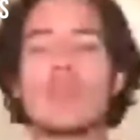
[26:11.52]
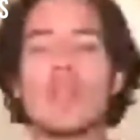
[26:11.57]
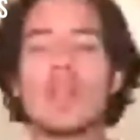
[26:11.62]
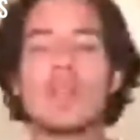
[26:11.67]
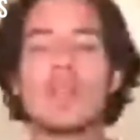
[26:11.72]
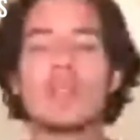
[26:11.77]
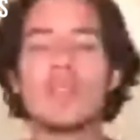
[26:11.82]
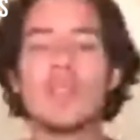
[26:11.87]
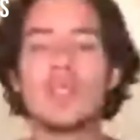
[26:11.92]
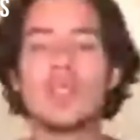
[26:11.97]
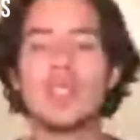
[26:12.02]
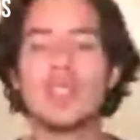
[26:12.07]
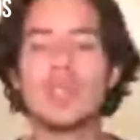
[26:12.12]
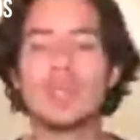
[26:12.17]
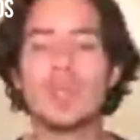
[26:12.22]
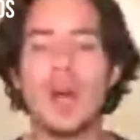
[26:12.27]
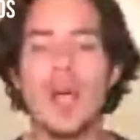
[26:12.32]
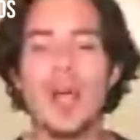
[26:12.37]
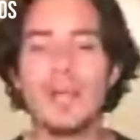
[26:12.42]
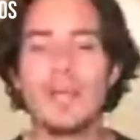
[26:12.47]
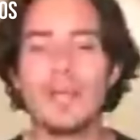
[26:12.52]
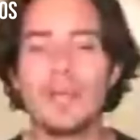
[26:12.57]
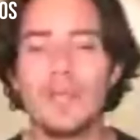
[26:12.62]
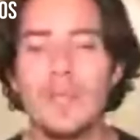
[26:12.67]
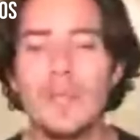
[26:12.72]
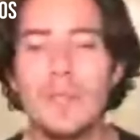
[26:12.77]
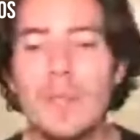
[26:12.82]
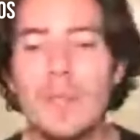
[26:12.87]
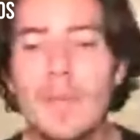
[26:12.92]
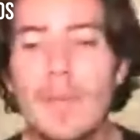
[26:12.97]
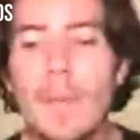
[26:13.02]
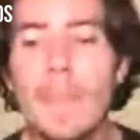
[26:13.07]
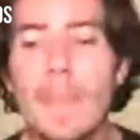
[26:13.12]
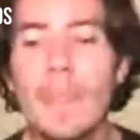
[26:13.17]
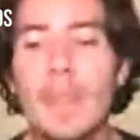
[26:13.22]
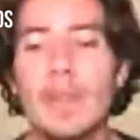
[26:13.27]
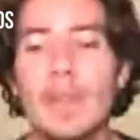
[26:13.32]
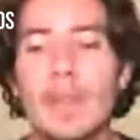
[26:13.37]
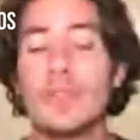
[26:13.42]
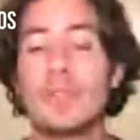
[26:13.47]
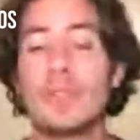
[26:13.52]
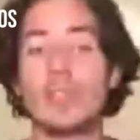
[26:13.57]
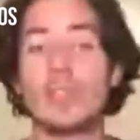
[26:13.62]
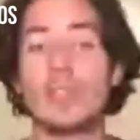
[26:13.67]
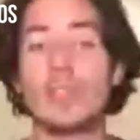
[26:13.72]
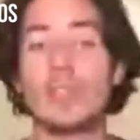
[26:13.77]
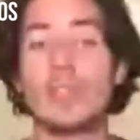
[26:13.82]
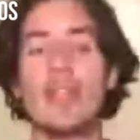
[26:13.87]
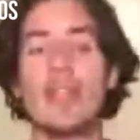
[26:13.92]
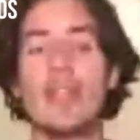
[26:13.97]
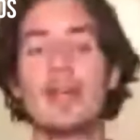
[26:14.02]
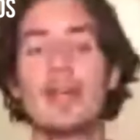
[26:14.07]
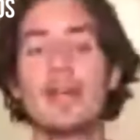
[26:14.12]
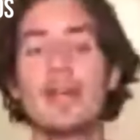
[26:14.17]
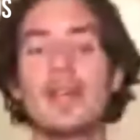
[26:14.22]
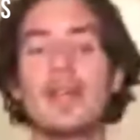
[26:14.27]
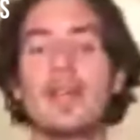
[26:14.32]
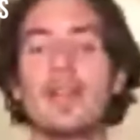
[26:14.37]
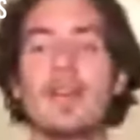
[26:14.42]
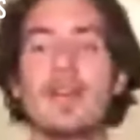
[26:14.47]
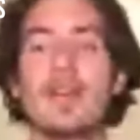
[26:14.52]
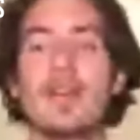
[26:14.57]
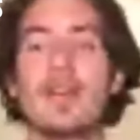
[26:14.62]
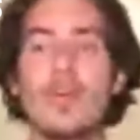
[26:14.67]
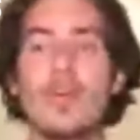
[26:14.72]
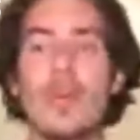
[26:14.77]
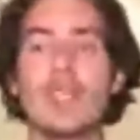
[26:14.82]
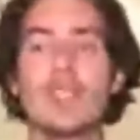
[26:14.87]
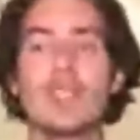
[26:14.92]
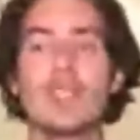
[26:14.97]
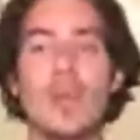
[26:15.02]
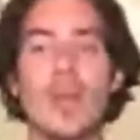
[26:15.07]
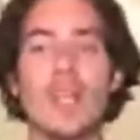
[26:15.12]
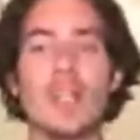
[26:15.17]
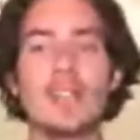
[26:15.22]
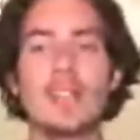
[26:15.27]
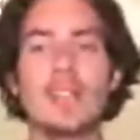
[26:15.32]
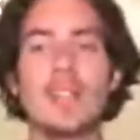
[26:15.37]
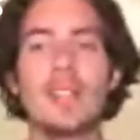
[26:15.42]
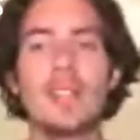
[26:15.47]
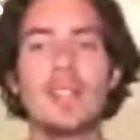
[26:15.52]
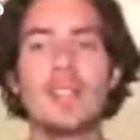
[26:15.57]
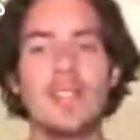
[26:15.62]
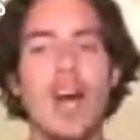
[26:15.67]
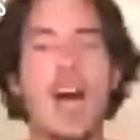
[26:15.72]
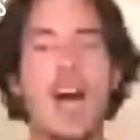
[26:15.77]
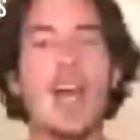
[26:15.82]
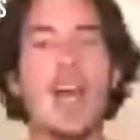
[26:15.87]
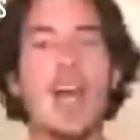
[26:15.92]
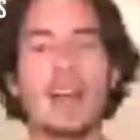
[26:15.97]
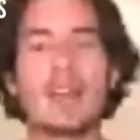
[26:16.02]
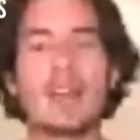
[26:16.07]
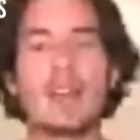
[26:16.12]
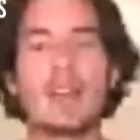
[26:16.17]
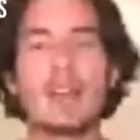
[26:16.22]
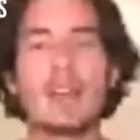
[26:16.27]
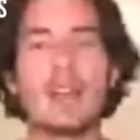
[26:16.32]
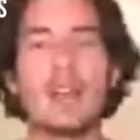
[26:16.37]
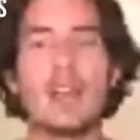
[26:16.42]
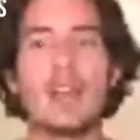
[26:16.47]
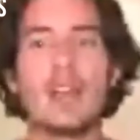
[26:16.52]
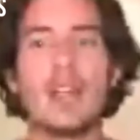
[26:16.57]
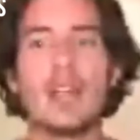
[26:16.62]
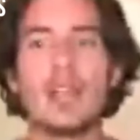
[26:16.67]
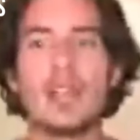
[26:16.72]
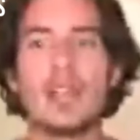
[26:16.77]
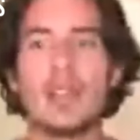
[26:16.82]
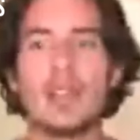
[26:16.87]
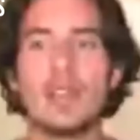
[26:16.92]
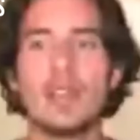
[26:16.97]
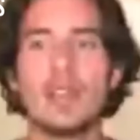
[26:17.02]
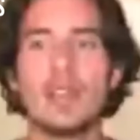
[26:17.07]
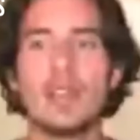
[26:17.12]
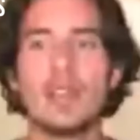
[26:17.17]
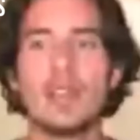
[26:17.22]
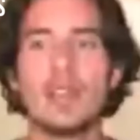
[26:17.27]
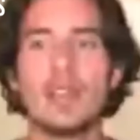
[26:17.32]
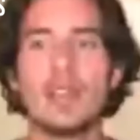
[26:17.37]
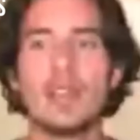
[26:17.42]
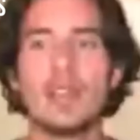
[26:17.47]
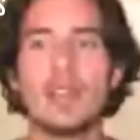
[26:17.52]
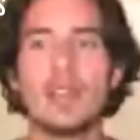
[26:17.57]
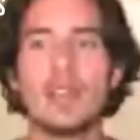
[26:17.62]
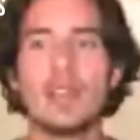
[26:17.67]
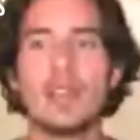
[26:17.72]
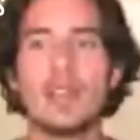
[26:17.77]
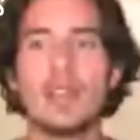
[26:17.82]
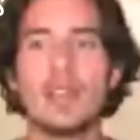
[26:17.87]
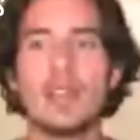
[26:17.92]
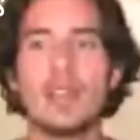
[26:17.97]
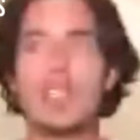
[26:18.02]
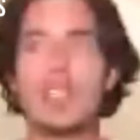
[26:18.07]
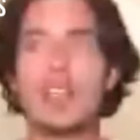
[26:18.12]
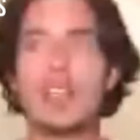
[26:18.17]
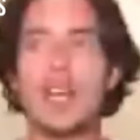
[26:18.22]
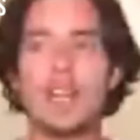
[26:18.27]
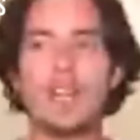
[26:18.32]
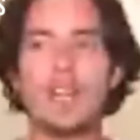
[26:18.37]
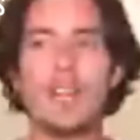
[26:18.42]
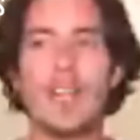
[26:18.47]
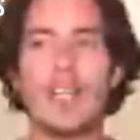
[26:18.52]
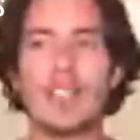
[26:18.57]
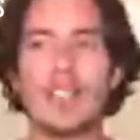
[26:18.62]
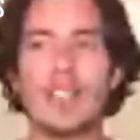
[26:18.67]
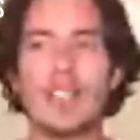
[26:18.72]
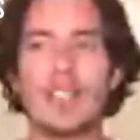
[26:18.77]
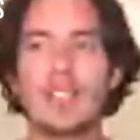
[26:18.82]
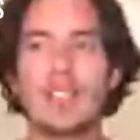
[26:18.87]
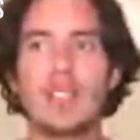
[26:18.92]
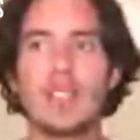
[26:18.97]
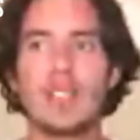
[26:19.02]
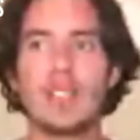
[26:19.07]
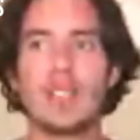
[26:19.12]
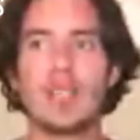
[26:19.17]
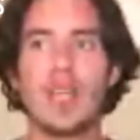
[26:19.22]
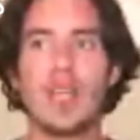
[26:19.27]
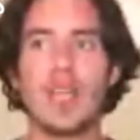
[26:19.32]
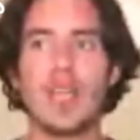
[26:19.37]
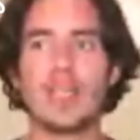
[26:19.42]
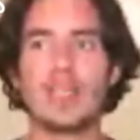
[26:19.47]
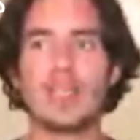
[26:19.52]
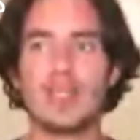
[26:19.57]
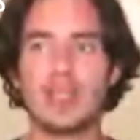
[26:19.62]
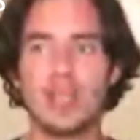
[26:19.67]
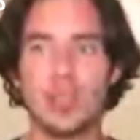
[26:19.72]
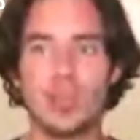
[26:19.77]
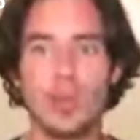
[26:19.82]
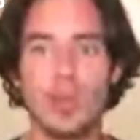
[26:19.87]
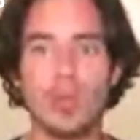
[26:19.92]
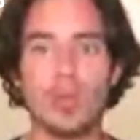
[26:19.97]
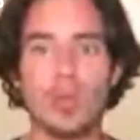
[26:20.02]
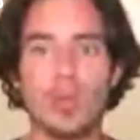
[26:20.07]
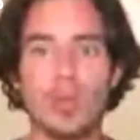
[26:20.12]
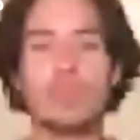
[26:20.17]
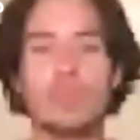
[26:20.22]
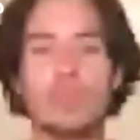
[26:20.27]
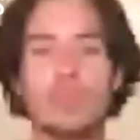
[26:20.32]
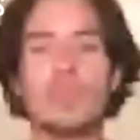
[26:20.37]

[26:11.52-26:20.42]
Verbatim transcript: So this is why today we express the desire to use the conflict as a tool